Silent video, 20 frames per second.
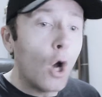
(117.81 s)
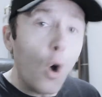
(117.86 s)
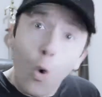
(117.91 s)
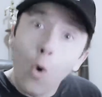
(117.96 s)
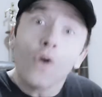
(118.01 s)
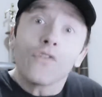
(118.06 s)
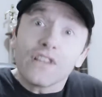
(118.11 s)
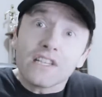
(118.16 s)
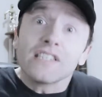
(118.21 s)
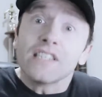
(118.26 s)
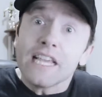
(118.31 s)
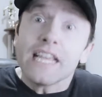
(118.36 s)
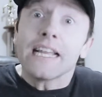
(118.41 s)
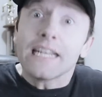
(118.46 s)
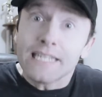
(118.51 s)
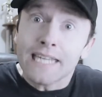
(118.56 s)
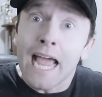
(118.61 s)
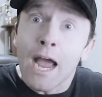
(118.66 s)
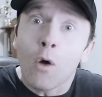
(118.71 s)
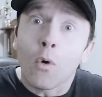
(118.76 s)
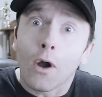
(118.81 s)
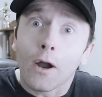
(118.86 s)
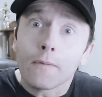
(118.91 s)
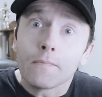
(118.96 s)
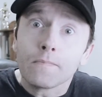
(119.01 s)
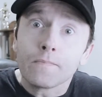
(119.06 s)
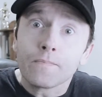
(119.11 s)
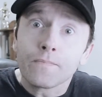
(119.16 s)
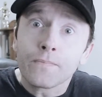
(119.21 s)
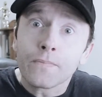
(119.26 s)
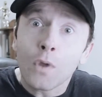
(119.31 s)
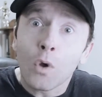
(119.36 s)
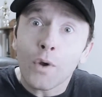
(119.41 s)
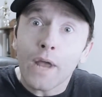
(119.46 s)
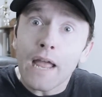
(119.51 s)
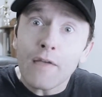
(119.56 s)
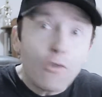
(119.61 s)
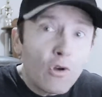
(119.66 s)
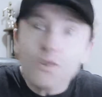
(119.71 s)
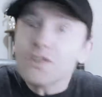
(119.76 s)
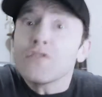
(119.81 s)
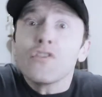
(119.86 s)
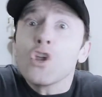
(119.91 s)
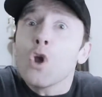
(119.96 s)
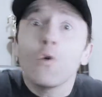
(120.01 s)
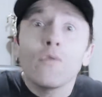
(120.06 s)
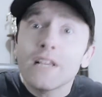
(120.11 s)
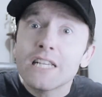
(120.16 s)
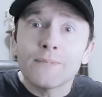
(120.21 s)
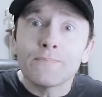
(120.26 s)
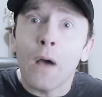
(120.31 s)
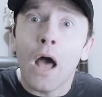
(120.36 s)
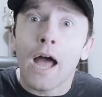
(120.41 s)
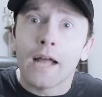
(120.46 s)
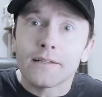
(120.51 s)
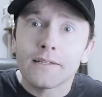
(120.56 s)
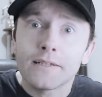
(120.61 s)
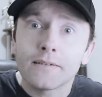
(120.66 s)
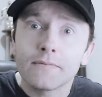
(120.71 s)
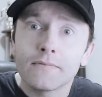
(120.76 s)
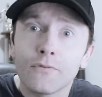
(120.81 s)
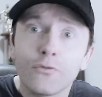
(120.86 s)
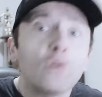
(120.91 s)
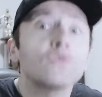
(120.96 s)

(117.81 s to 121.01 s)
Or the CN Tower. Okay, those are the only spots.